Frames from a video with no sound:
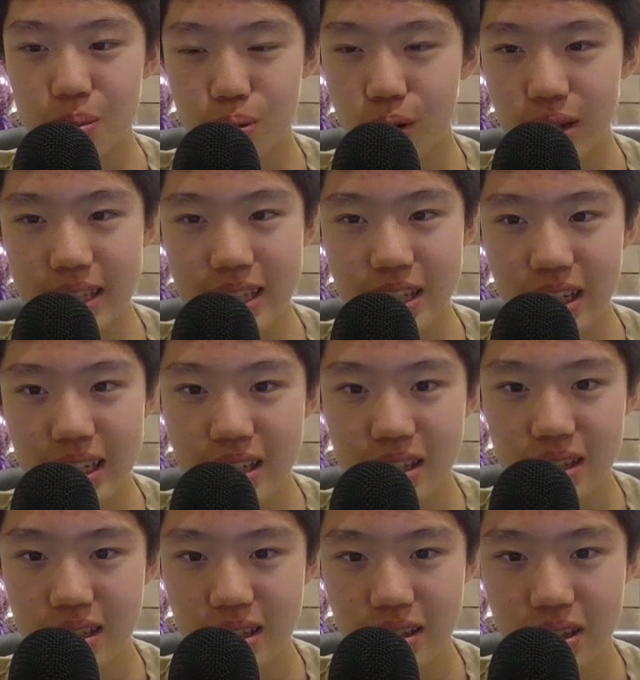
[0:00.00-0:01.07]
it's
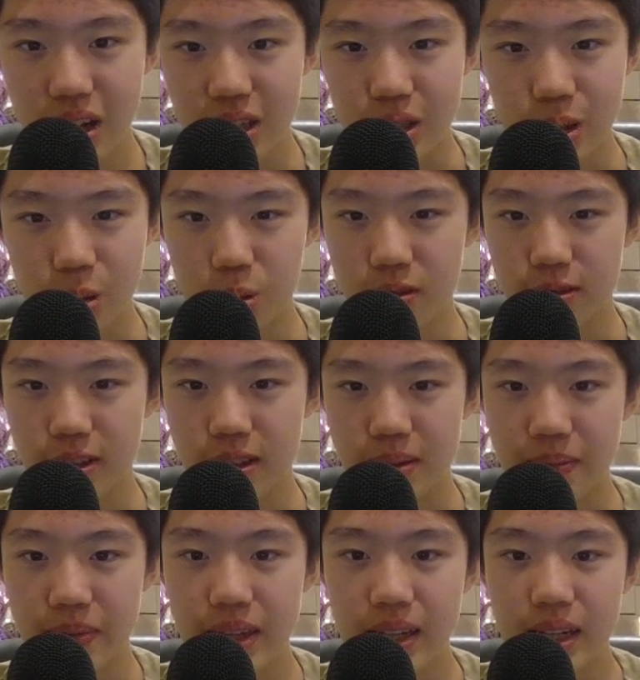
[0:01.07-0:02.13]
not a good move for
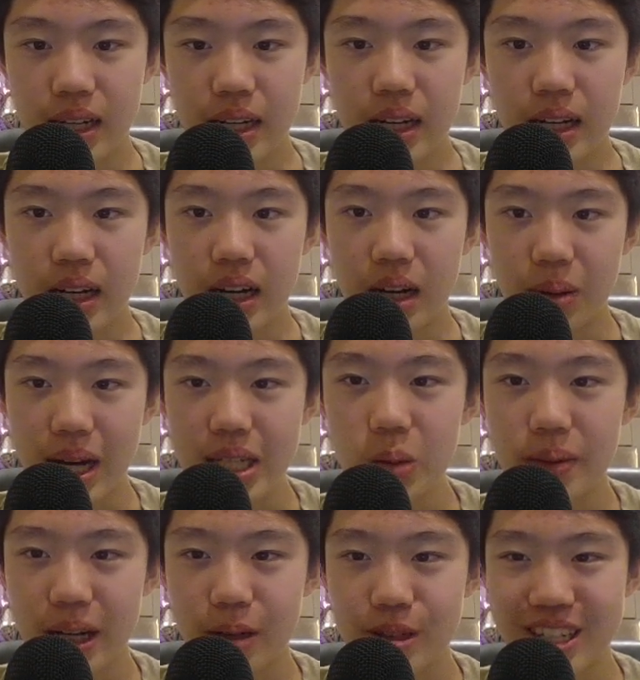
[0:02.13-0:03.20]
him. I go
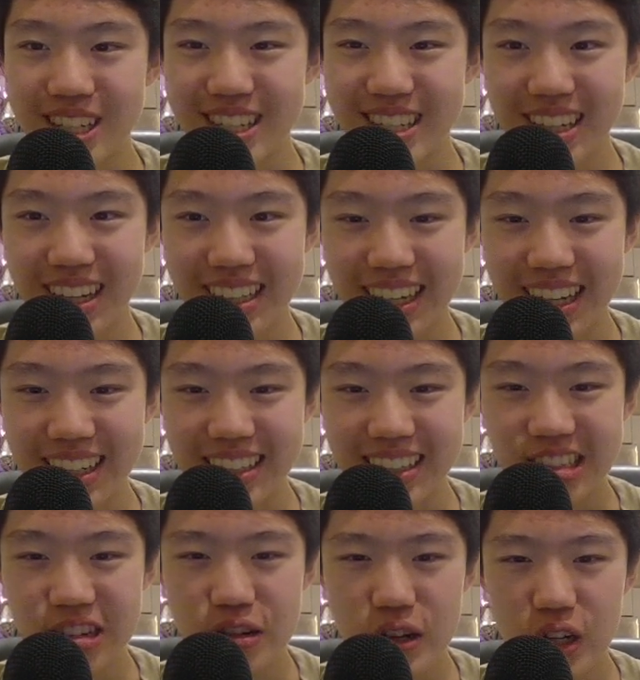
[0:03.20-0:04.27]
back, which is, again,
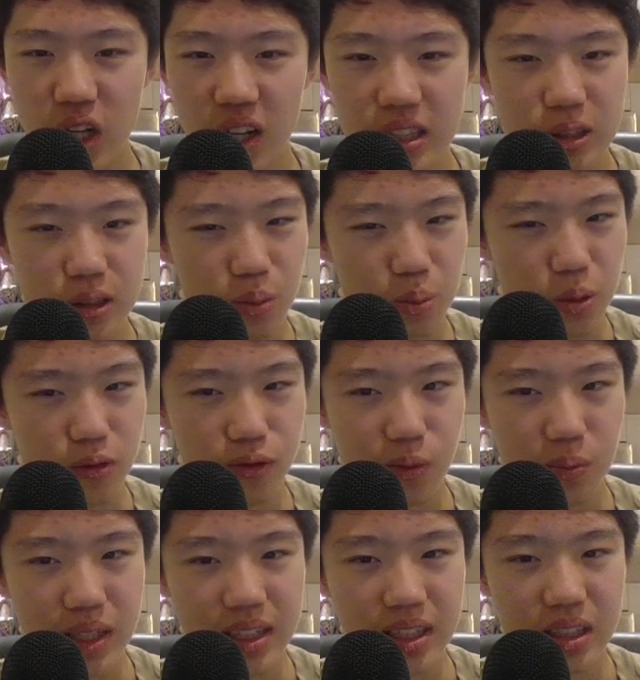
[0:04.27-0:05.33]
not a good move for
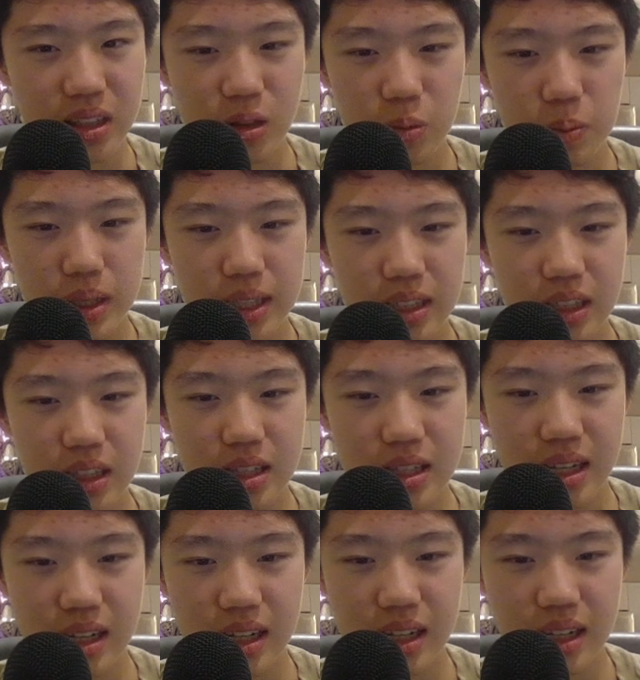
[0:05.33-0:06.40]
me here because,
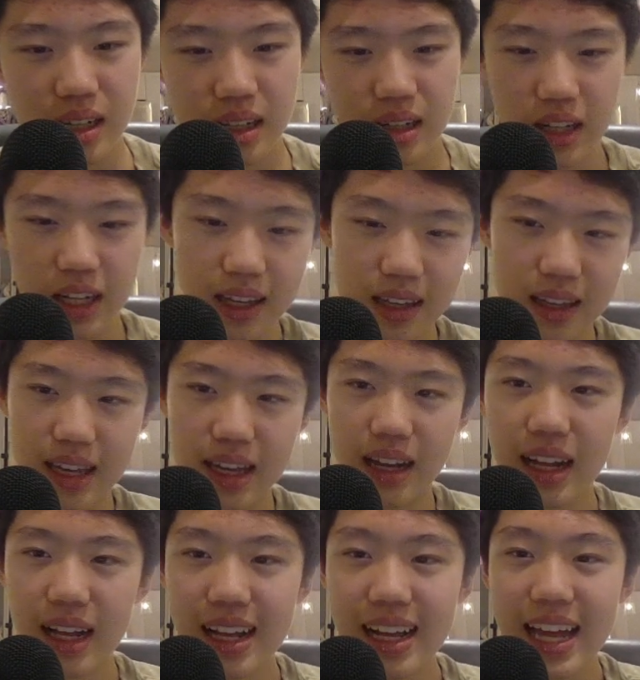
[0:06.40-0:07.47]
okay.
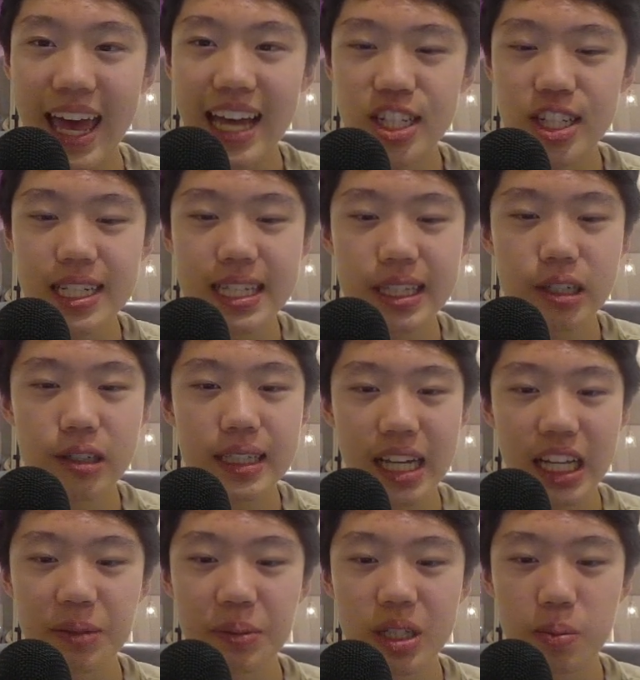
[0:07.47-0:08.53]
Engine is literally
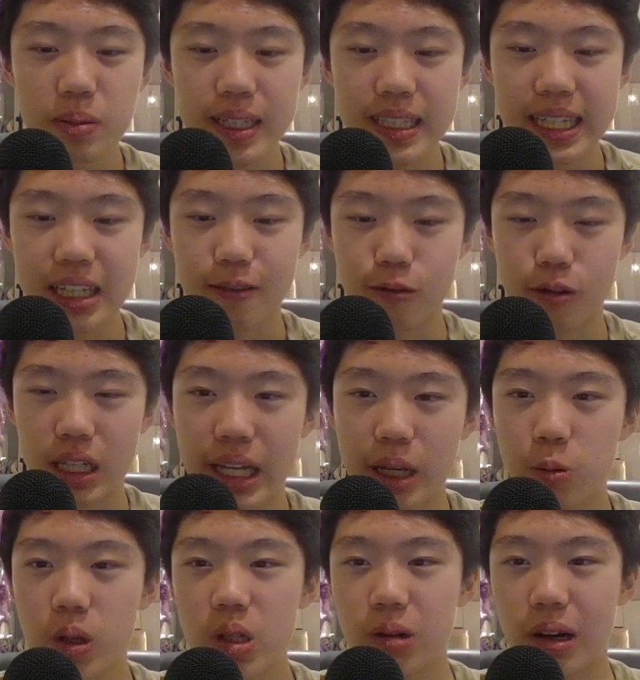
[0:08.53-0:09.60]
telling me to play king f1. Like,
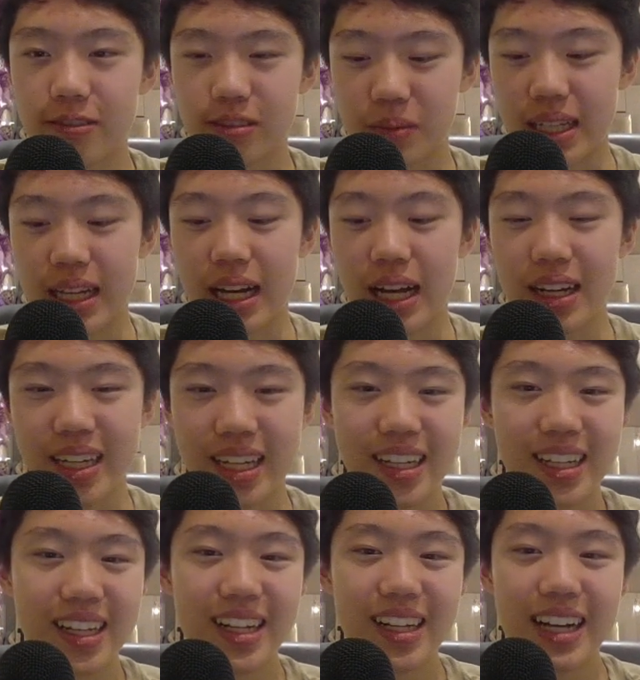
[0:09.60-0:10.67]
what do you want from me? Okay.
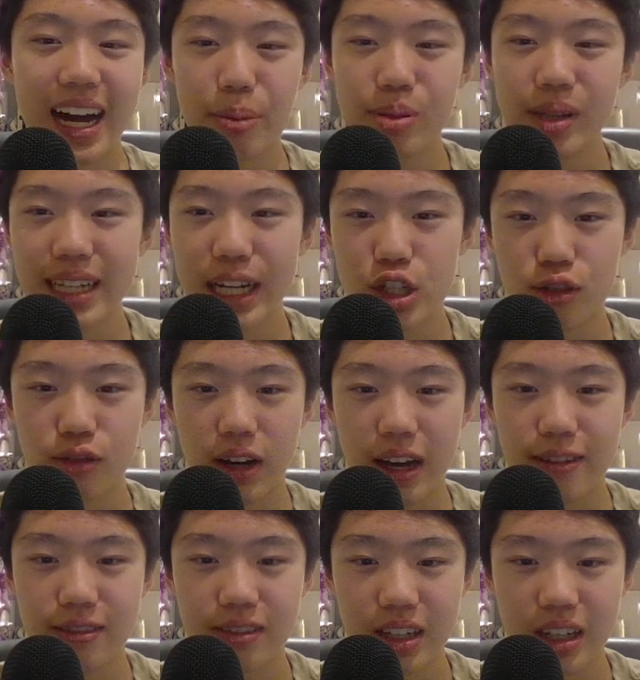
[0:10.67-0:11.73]
I play knight
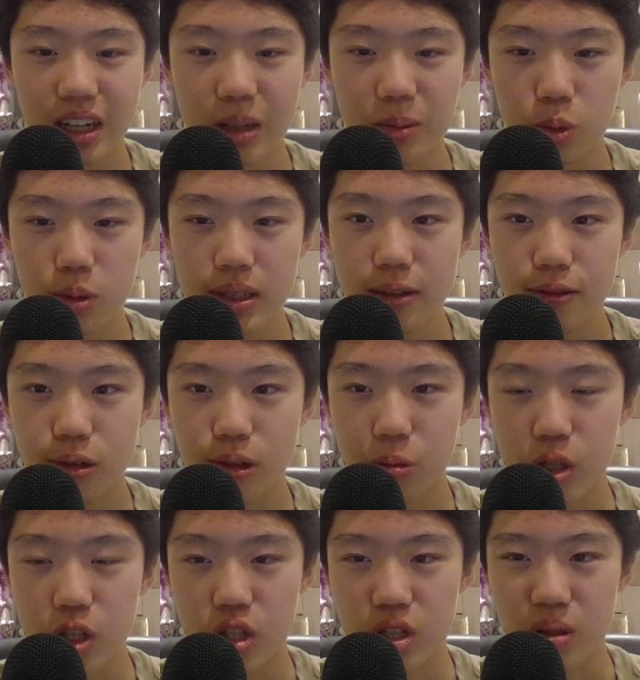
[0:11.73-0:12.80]
g5, queen f4,
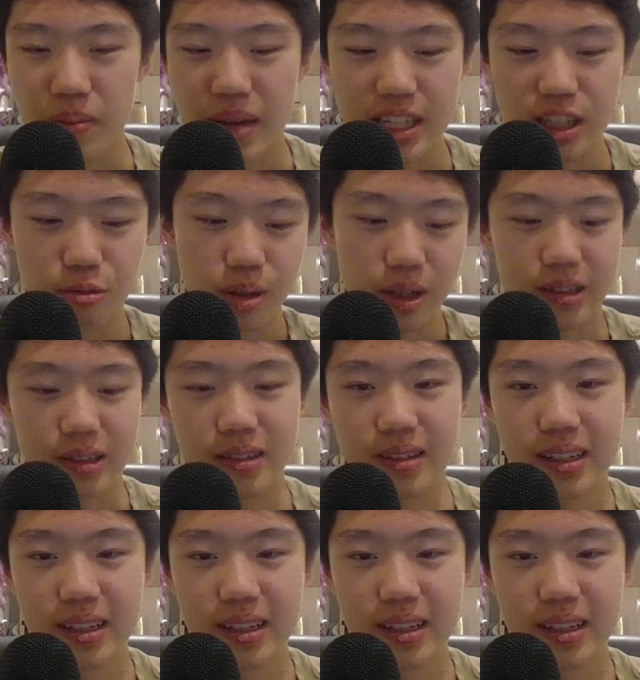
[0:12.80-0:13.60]
which is a massive blunder.